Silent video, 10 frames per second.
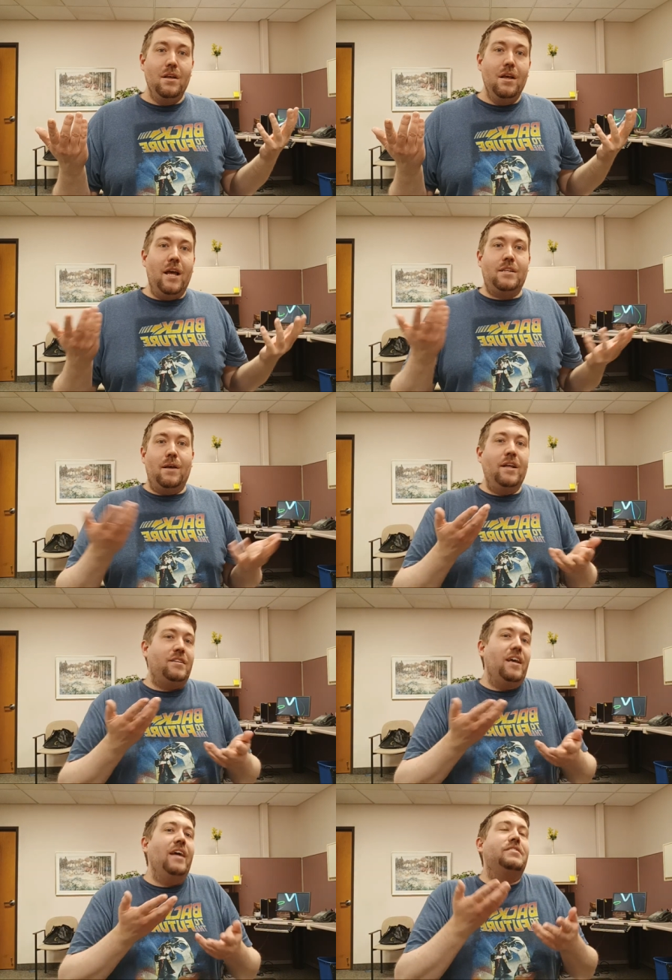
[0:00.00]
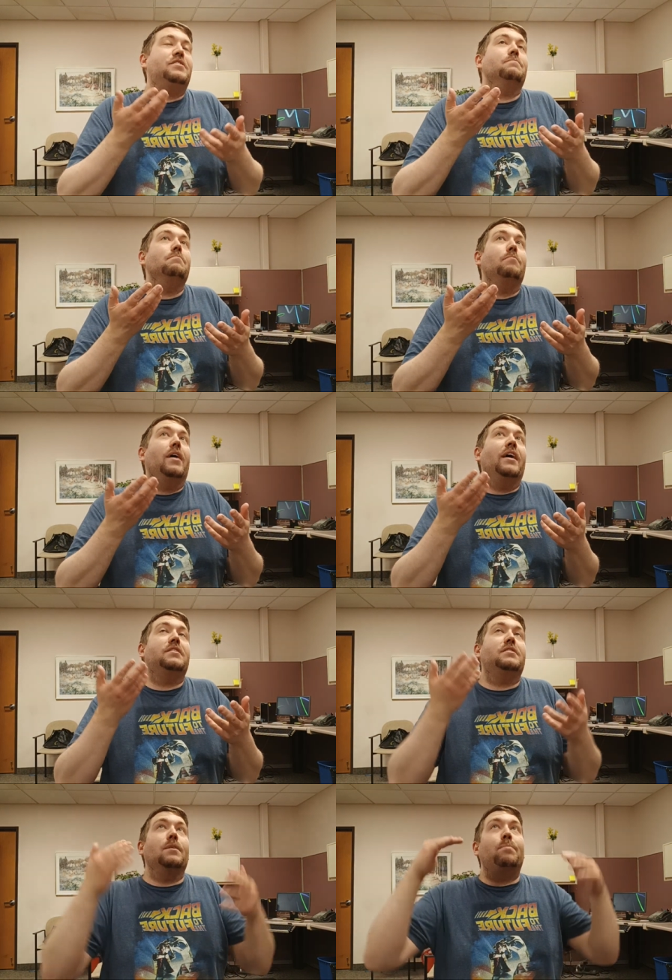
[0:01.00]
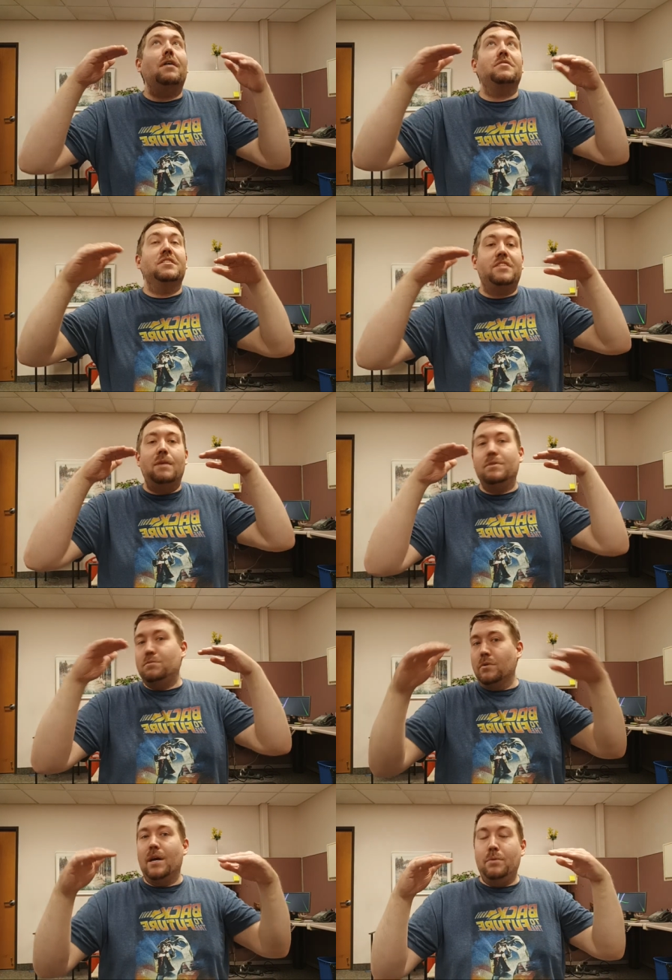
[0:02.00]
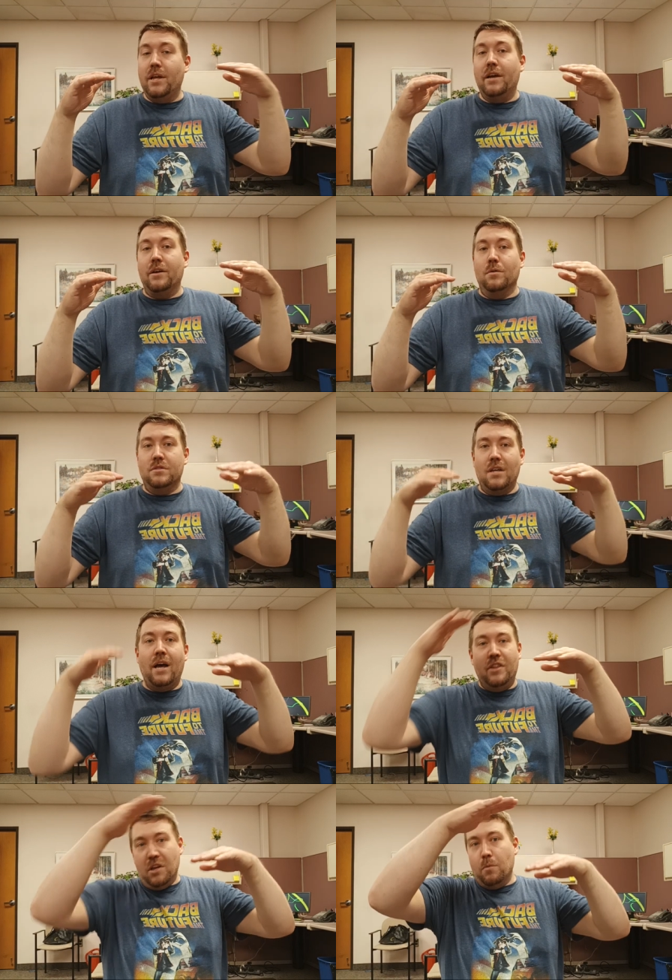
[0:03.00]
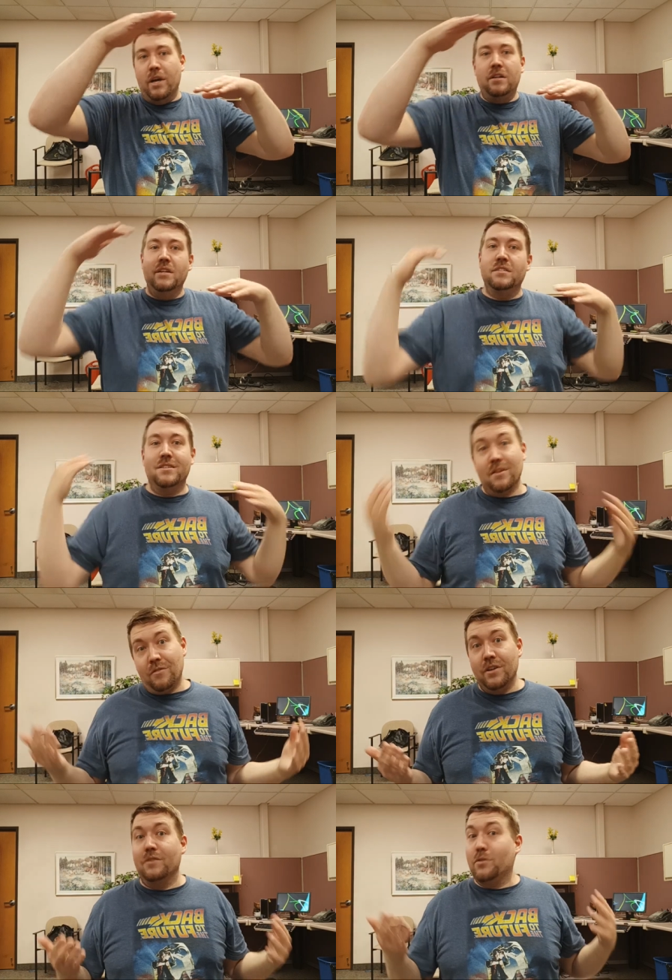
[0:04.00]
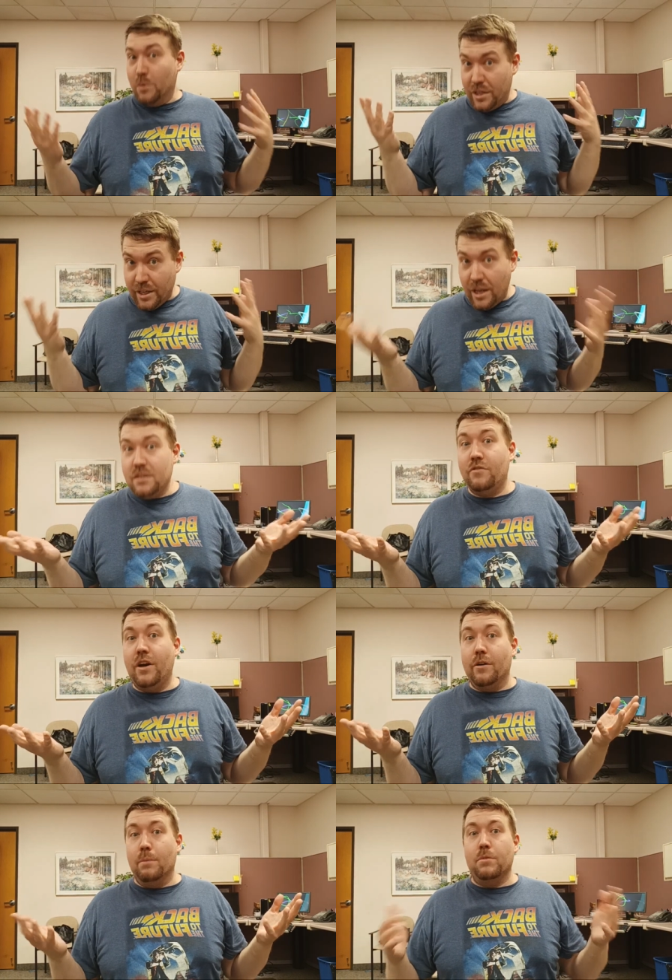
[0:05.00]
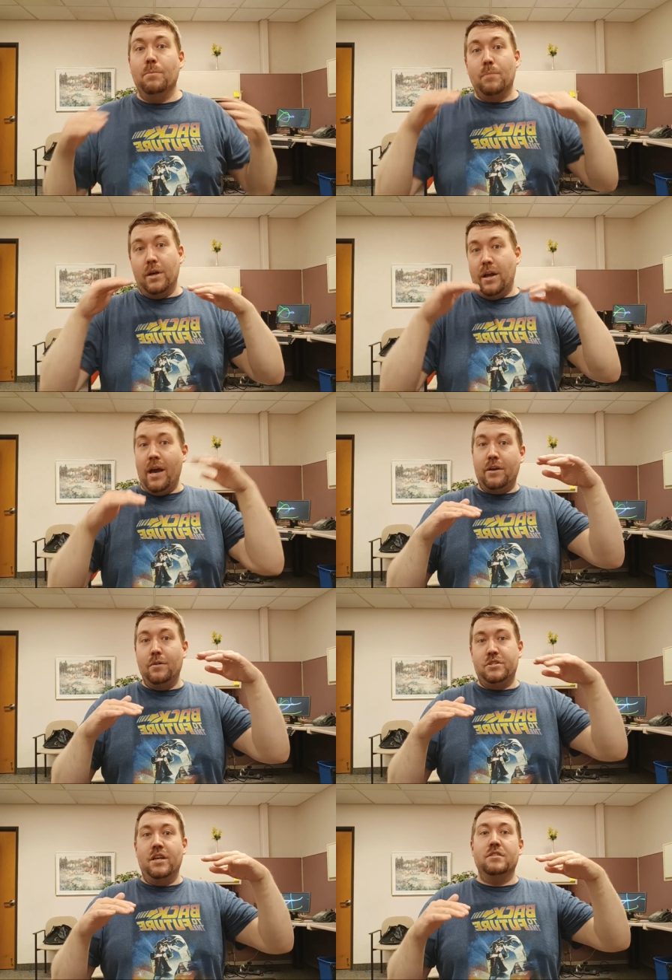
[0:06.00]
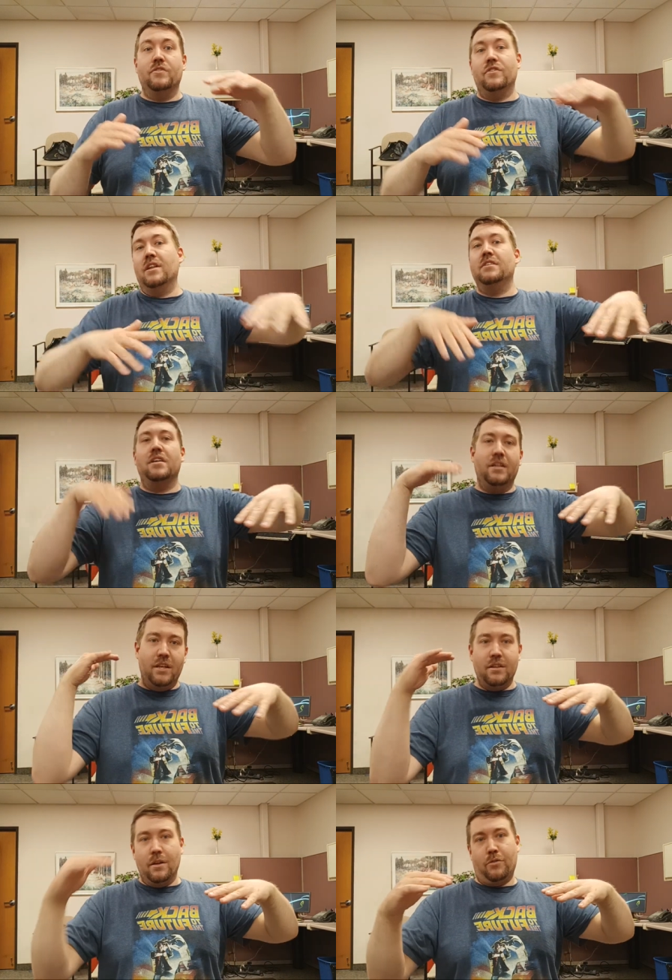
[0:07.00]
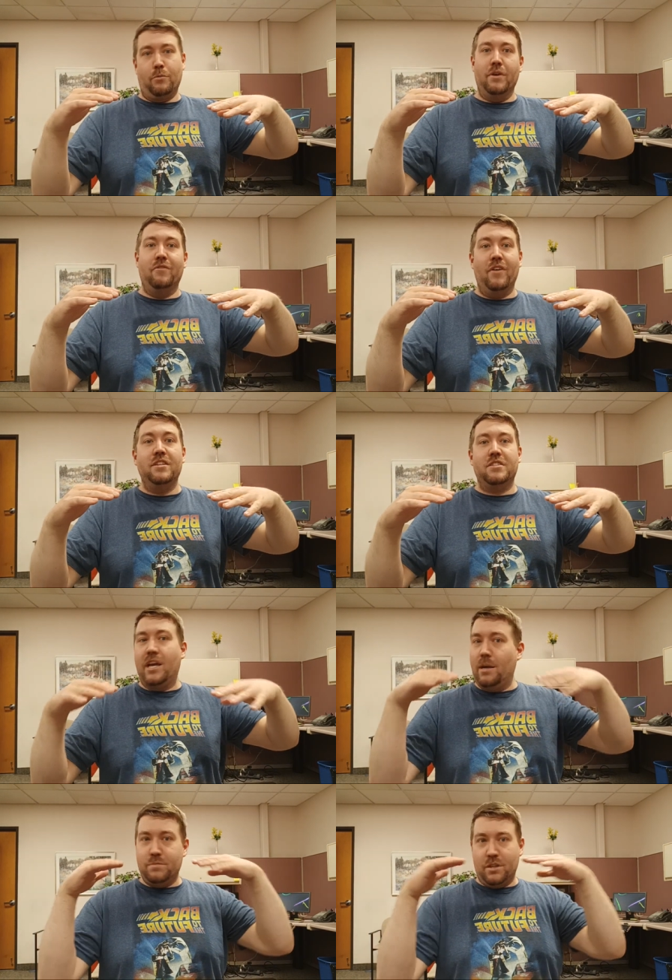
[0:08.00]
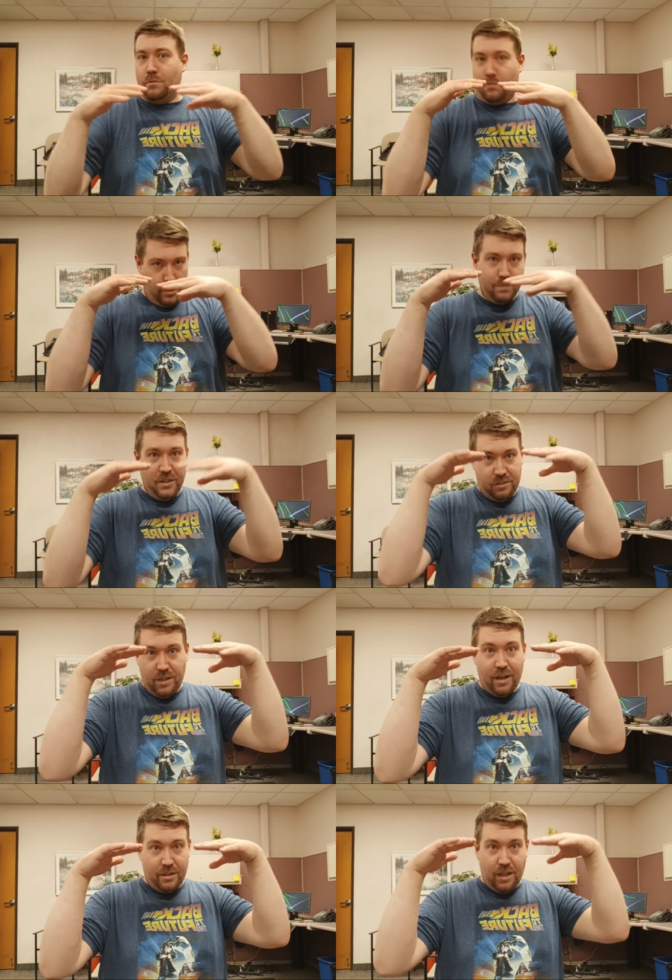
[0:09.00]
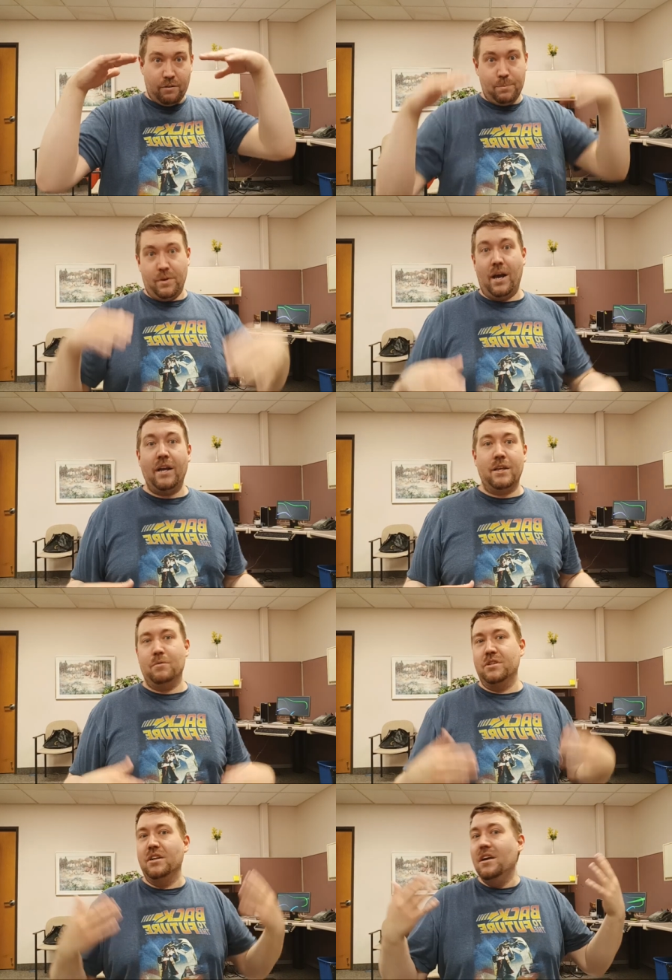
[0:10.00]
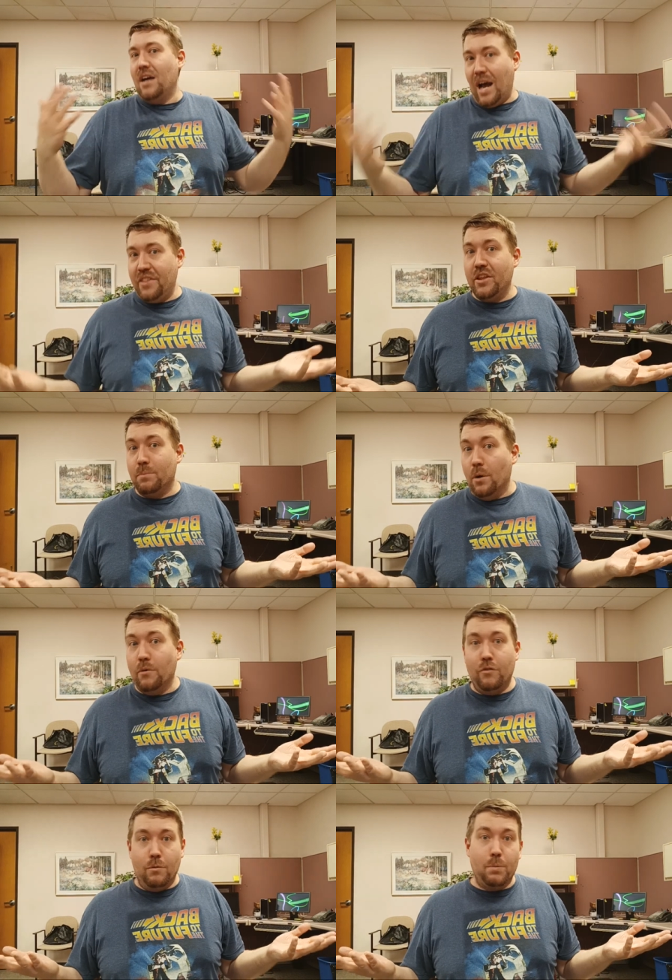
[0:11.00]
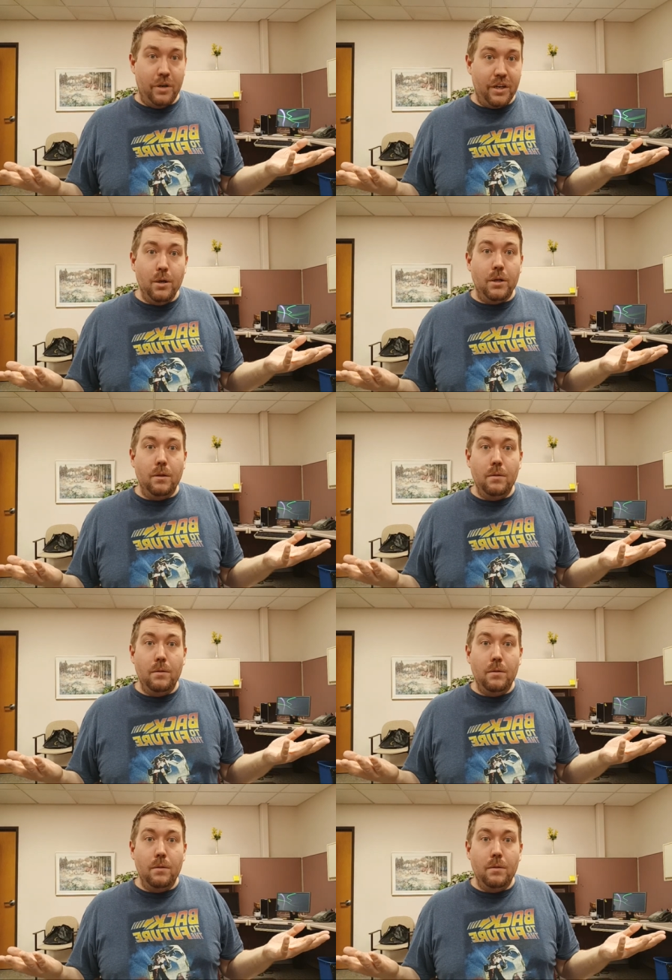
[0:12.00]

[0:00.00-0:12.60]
it's it's it's it's about the same as where I put Echoes. I think Awakening is the definitive 3DS Fire Emblem, but Echo, Shadows of and then the three Fates games are pretty much neck and neck right behind it, which I think both of them are pretty good.